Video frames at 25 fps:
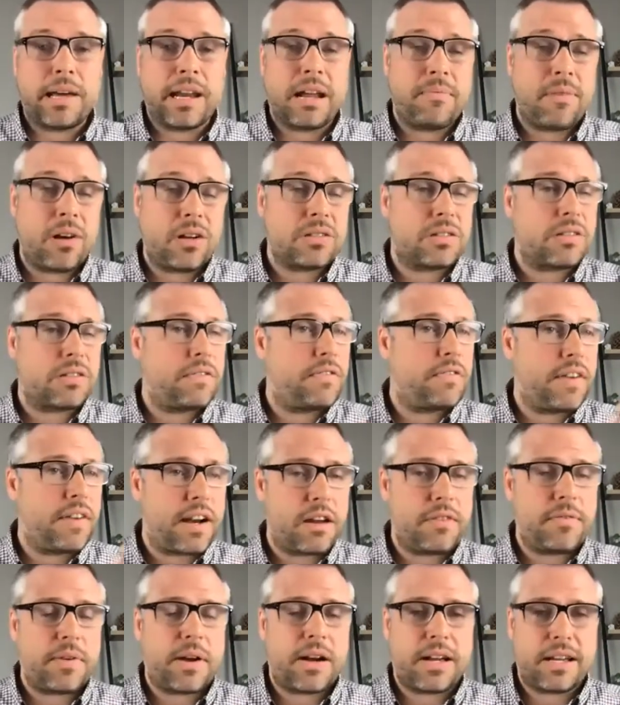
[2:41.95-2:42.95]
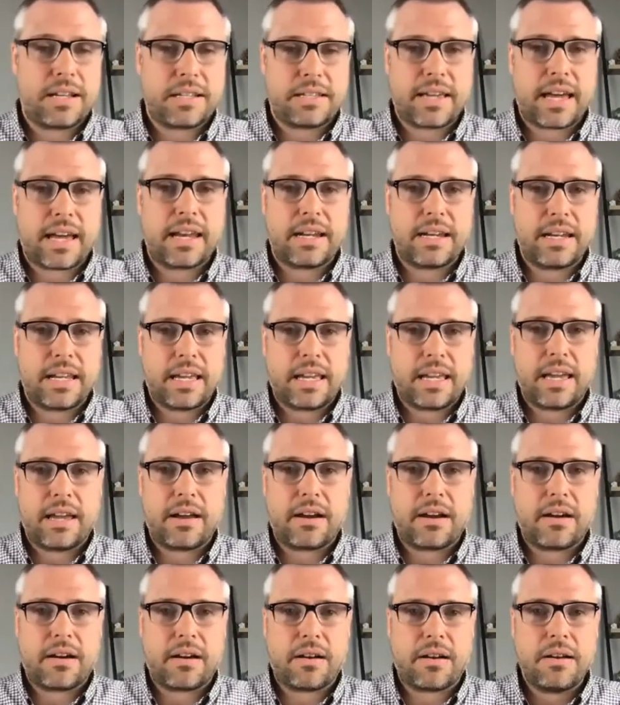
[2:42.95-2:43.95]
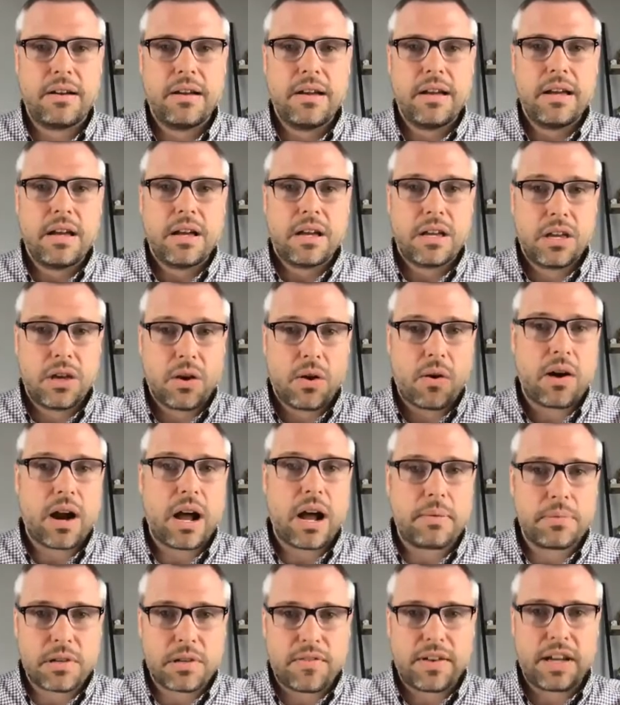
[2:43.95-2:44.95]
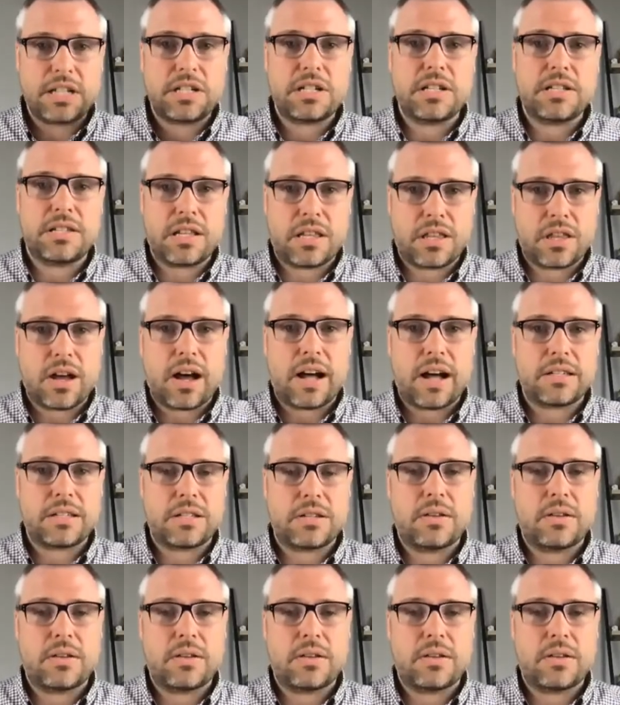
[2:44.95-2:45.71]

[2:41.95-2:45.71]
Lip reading: I'm also very, very excited to hear your observations and thoughts.